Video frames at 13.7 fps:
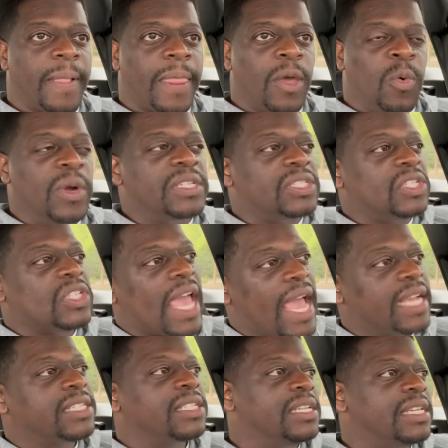which is
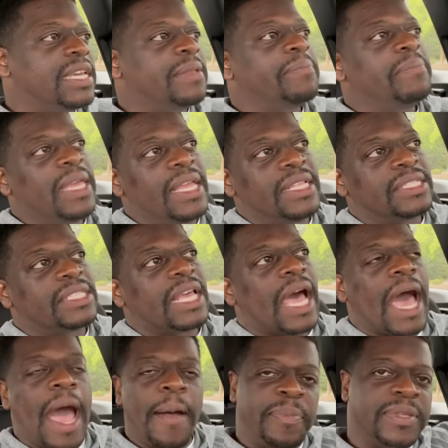actually, it means the
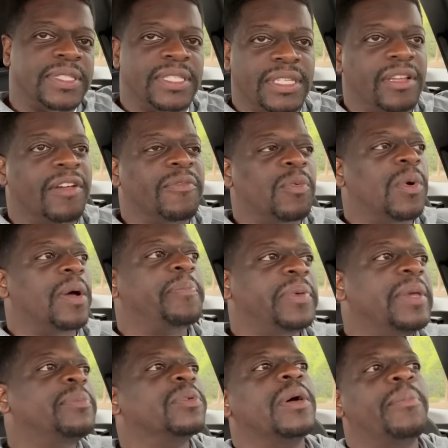opposite of what
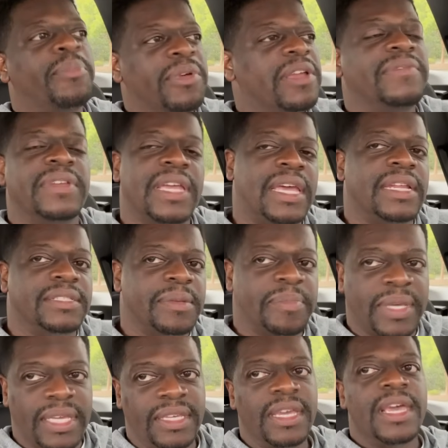people abbreviate it to
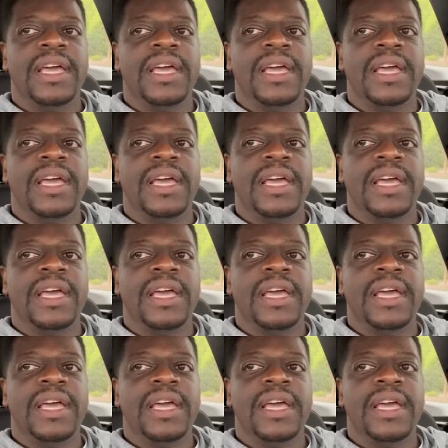be.